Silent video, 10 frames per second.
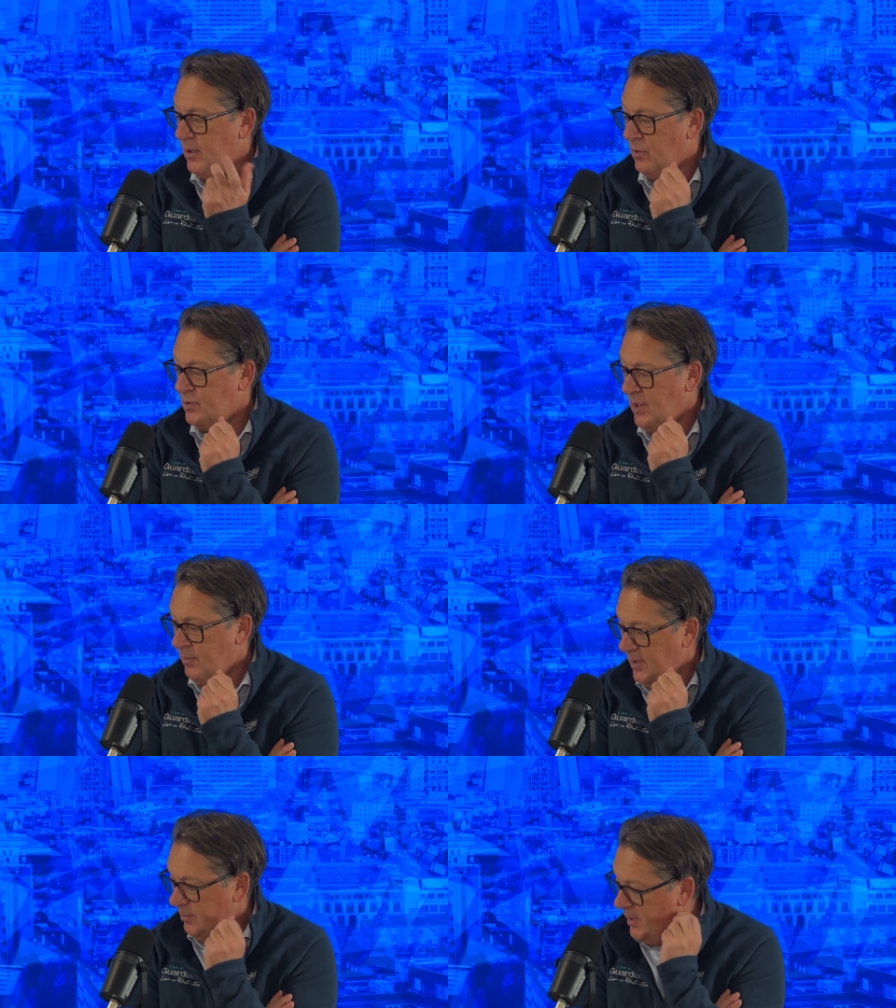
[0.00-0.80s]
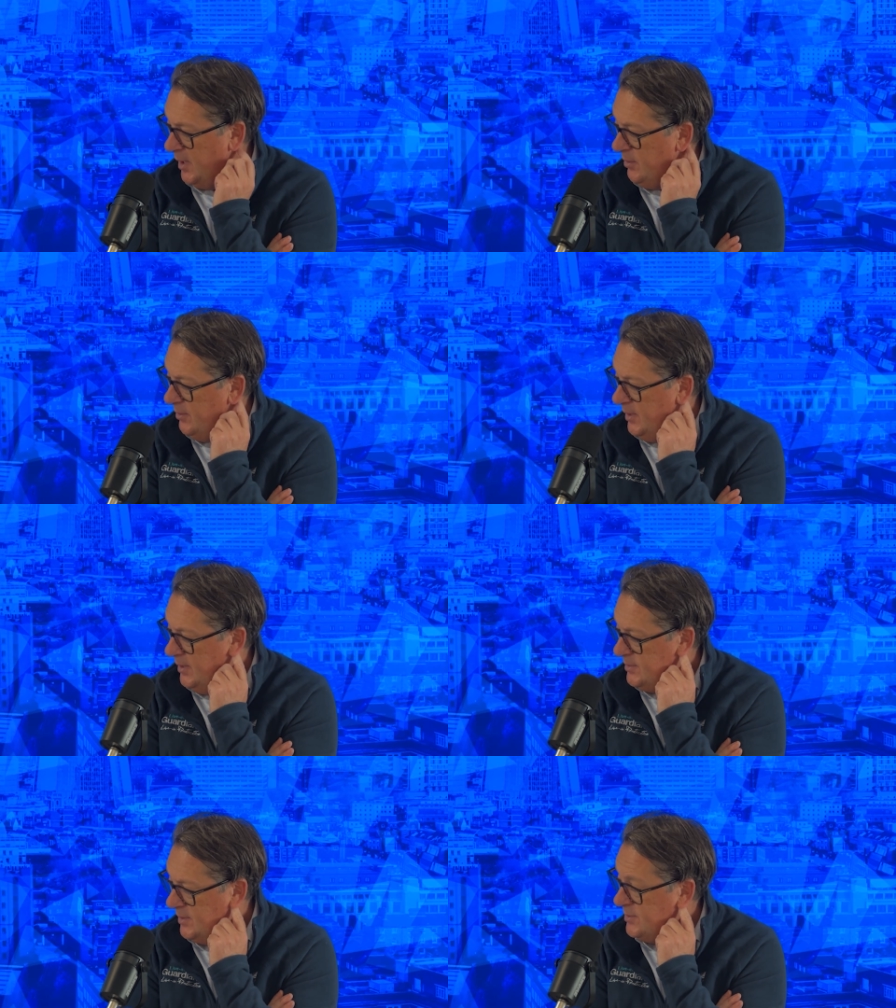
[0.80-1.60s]
contract with Everton over uh,
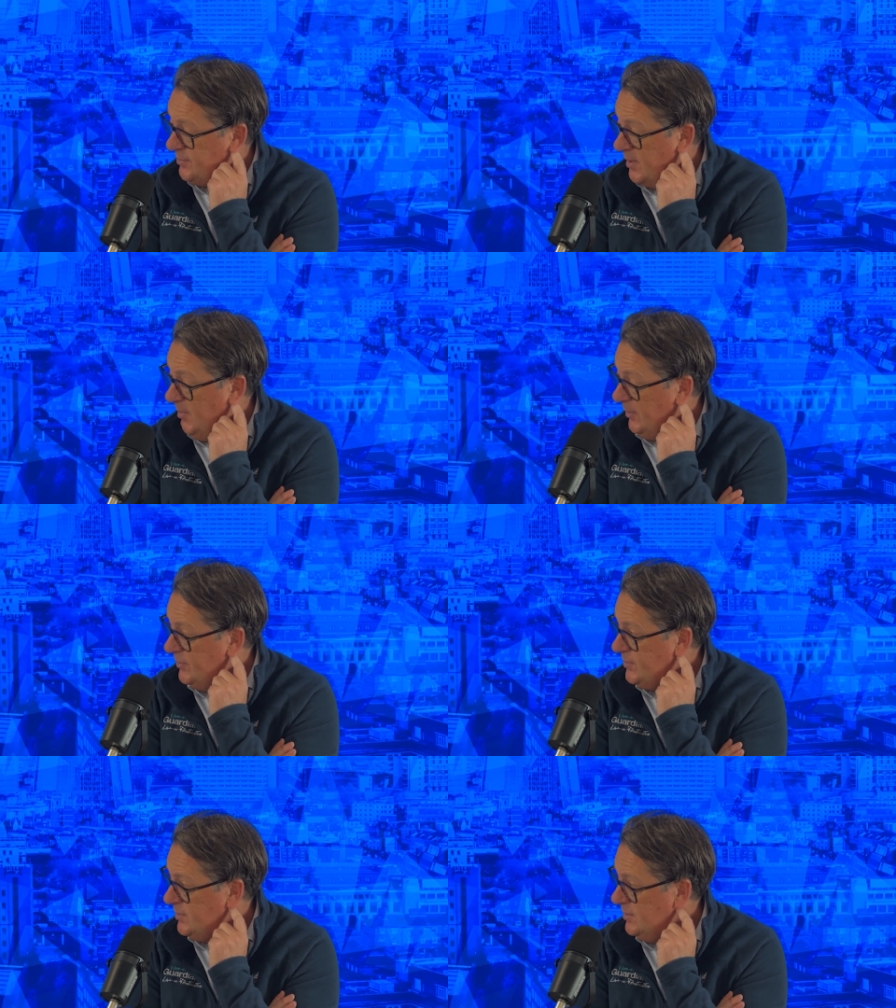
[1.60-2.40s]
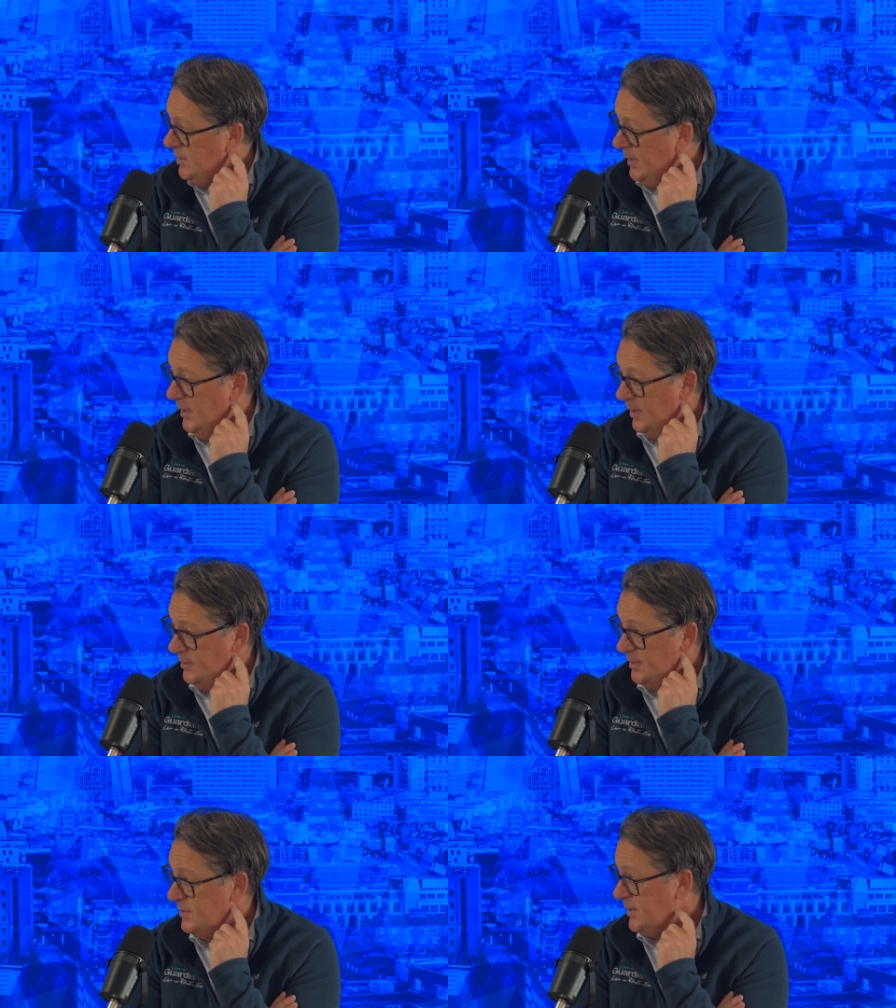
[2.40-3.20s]
is, is three months. Okay. In
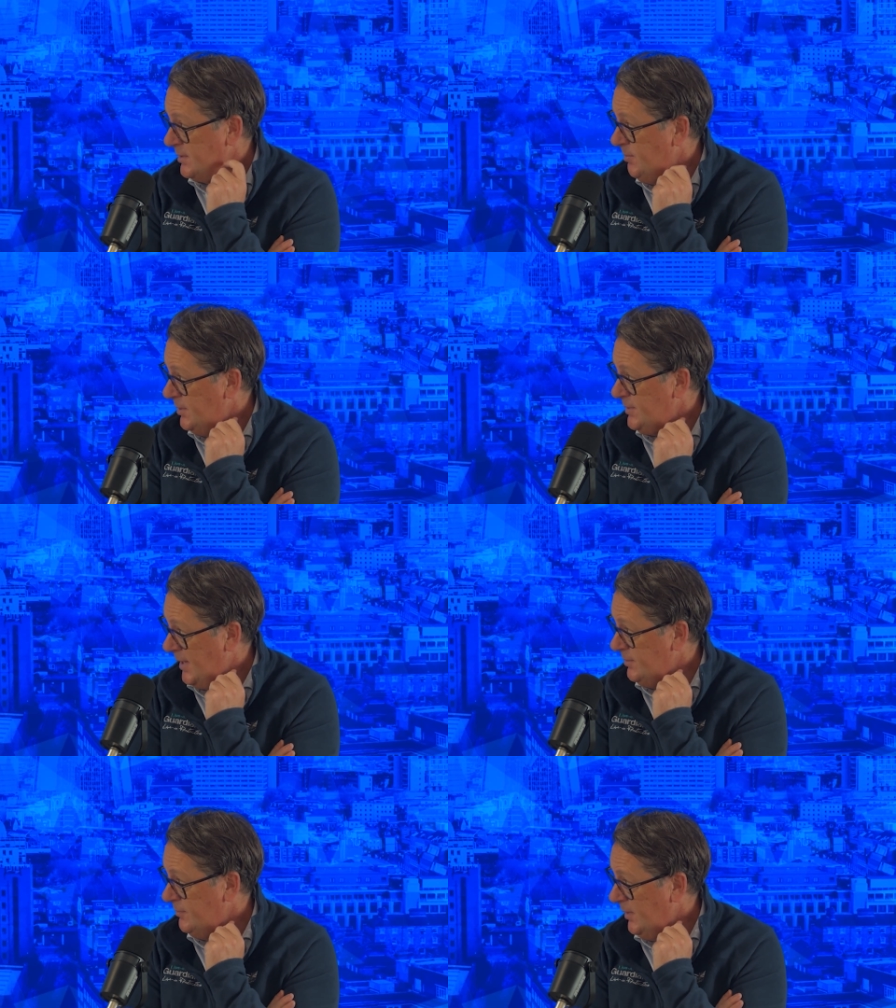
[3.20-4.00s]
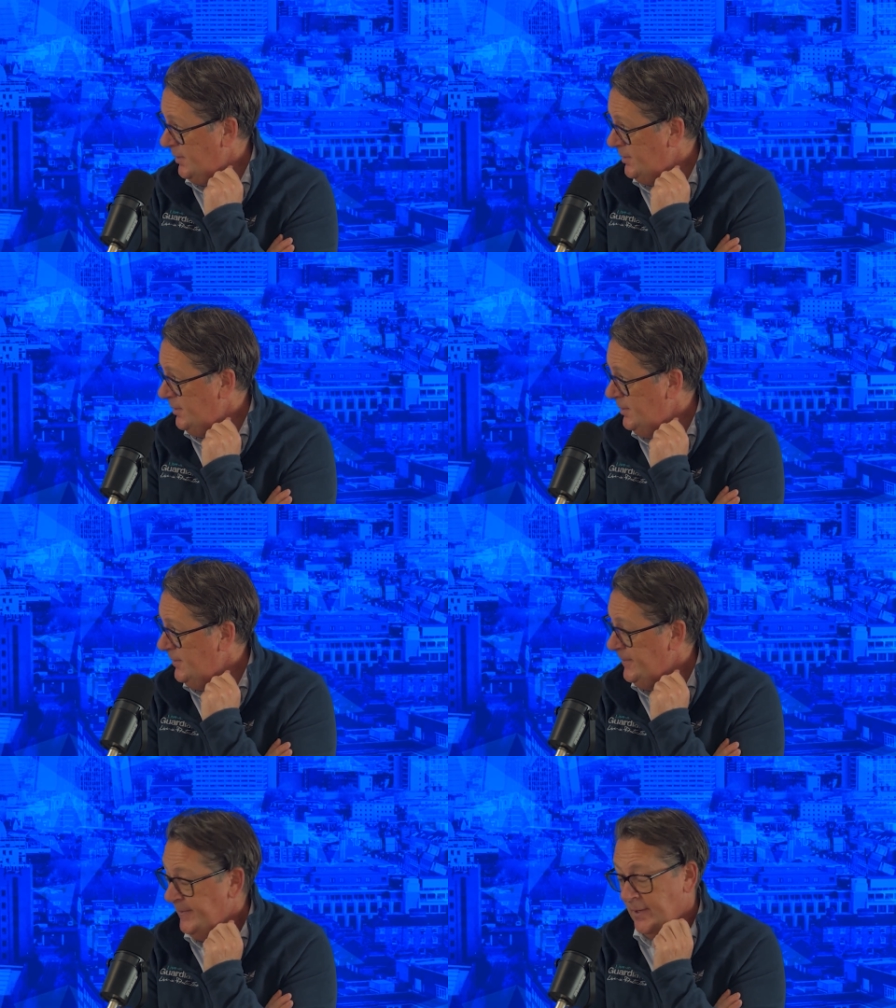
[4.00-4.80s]
London, six months out in London.
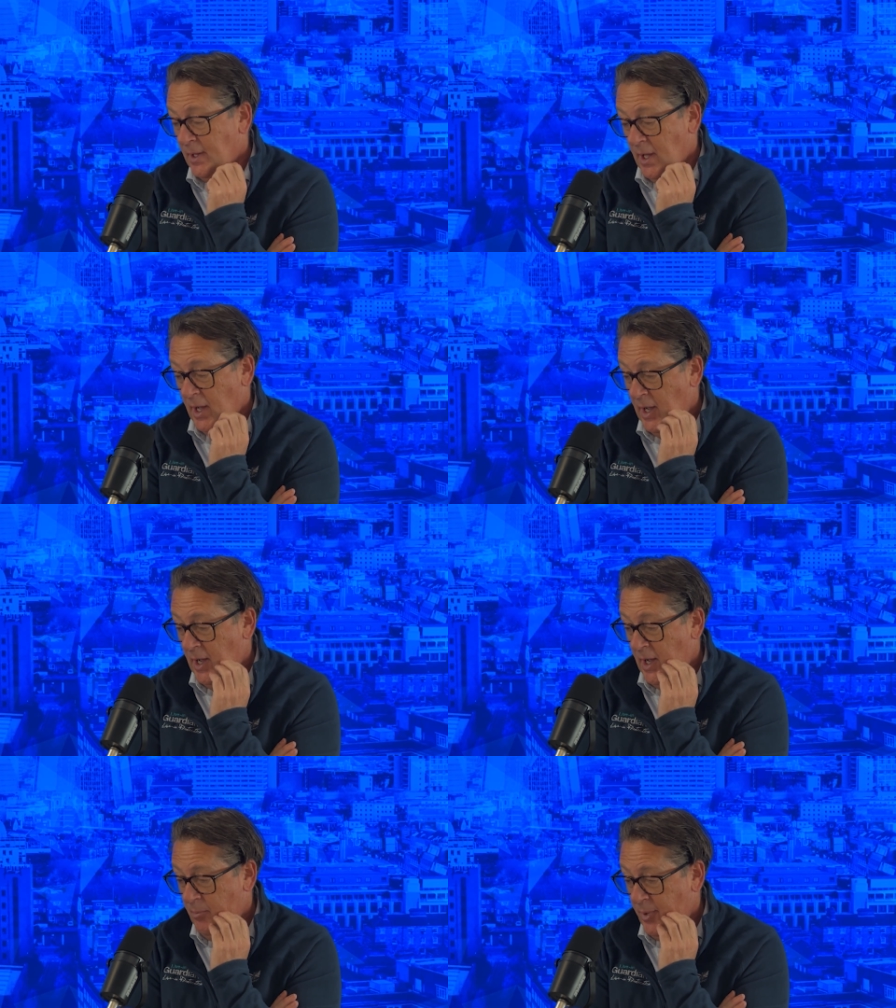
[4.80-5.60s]
Um,